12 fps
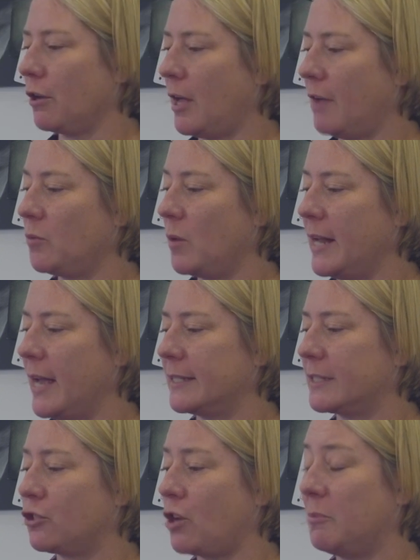loved one
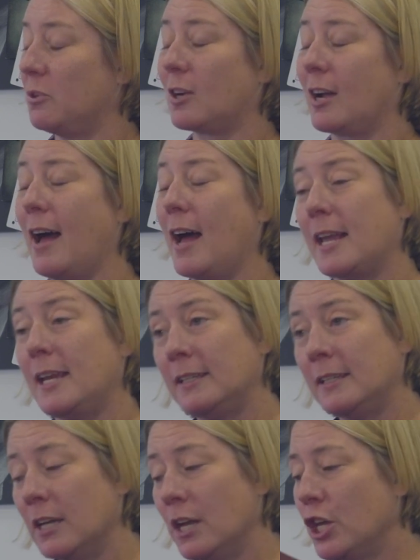has trouble cutting,
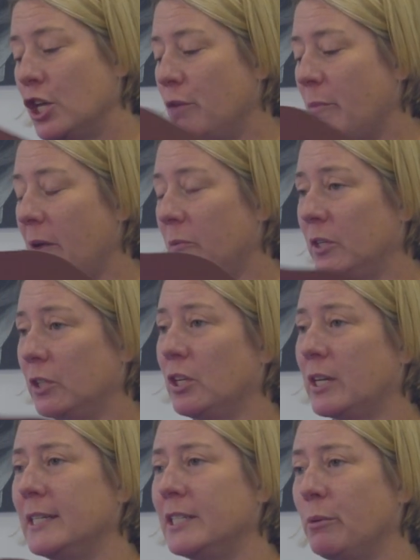you might want to
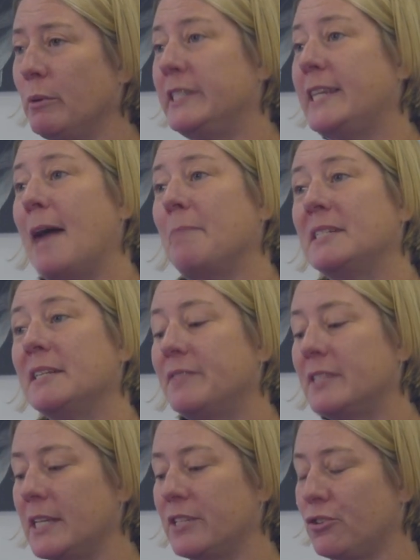look into adaptive
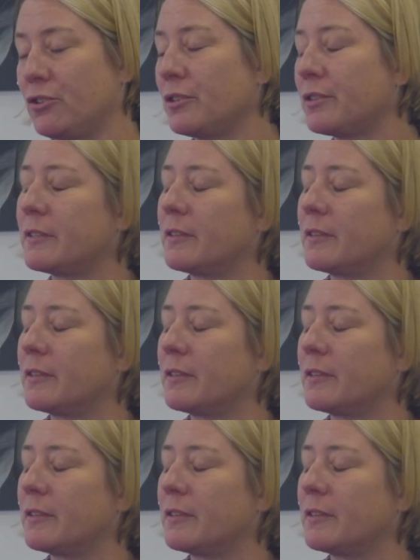scissors.